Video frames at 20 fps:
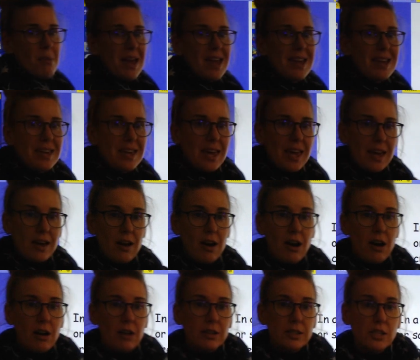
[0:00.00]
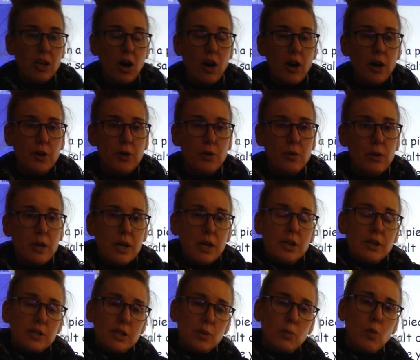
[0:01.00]
making our tile.
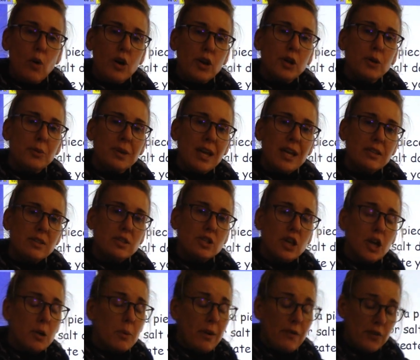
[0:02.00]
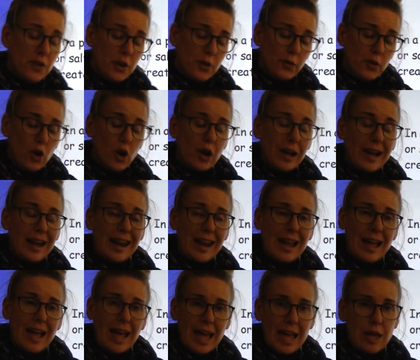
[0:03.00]
So what you'll need to do if you've got
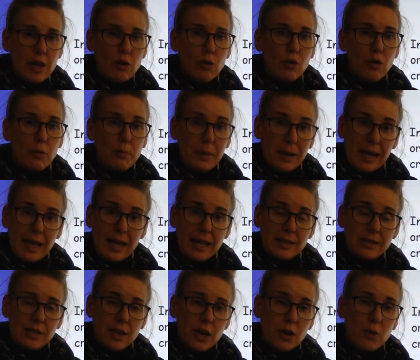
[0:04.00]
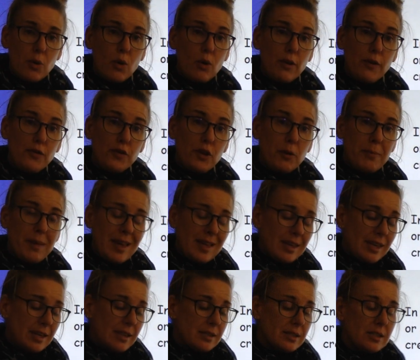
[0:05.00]
clay or Play-Doh or if you're
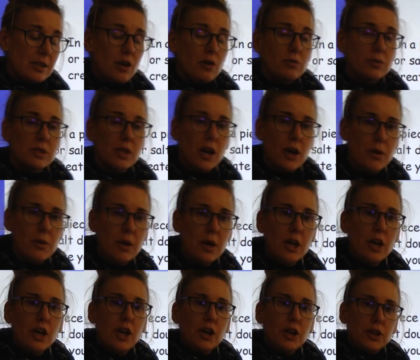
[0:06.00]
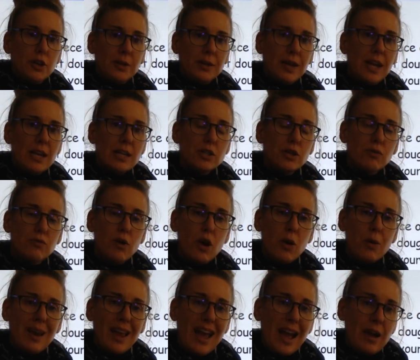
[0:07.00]
making salt dough, you need to
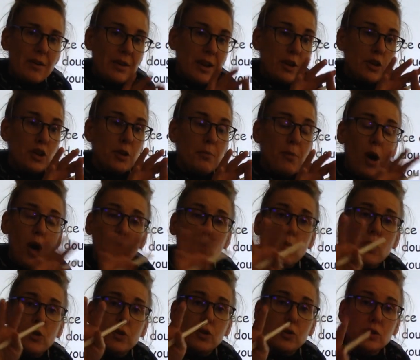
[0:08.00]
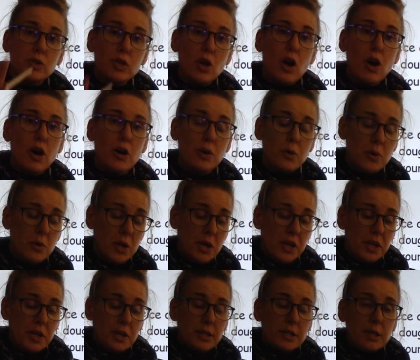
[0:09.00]
roll it out. Now you might want your tile
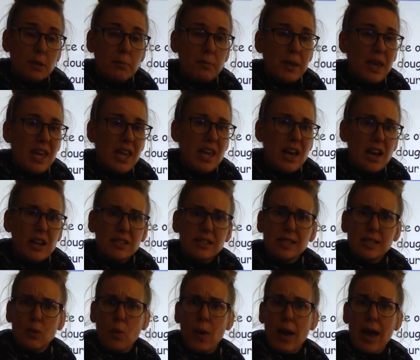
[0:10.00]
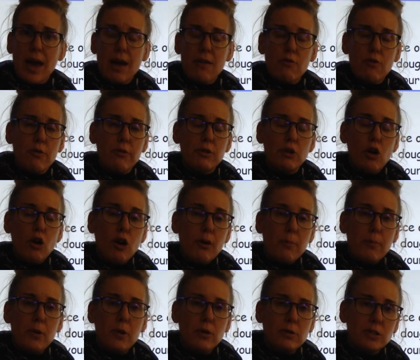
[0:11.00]
to be a square or an
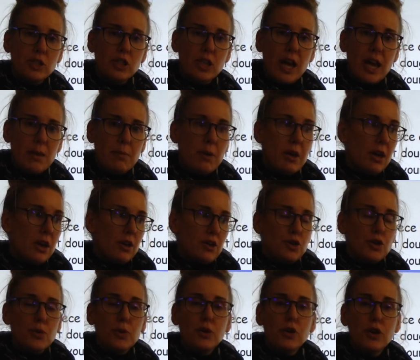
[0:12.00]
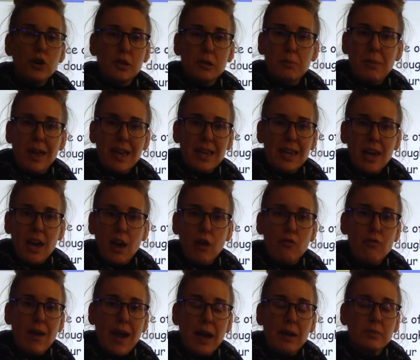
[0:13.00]
oblong shape. You could make it a
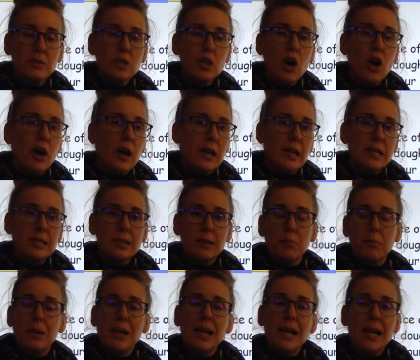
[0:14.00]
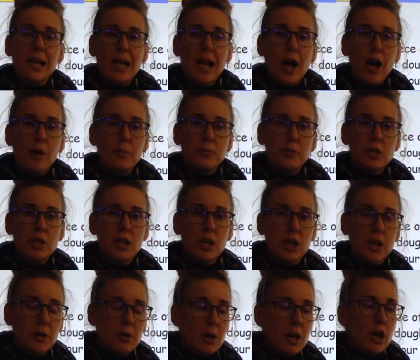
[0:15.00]
round tile, it's completely up to
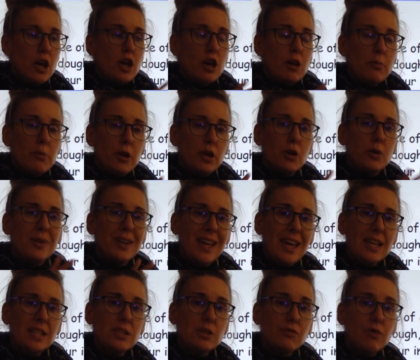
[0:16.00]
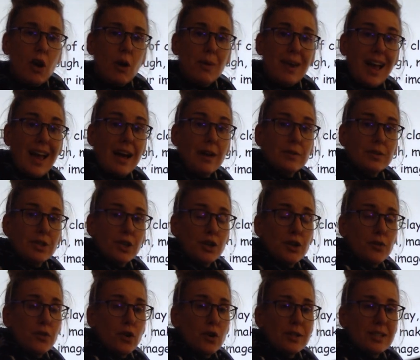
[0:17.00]
you, but you'll need to roll it out so
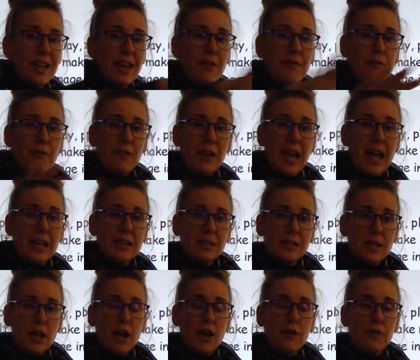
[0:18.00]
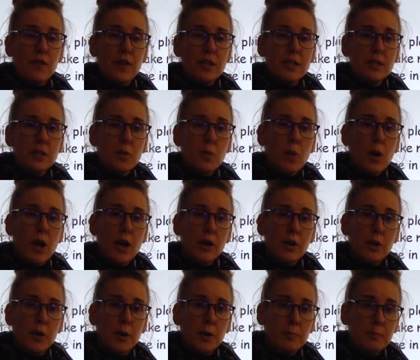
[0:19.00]
you've got a flat surface to
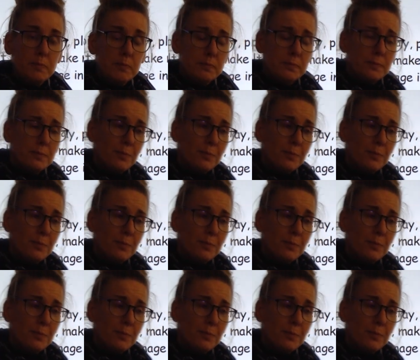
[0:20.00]
work on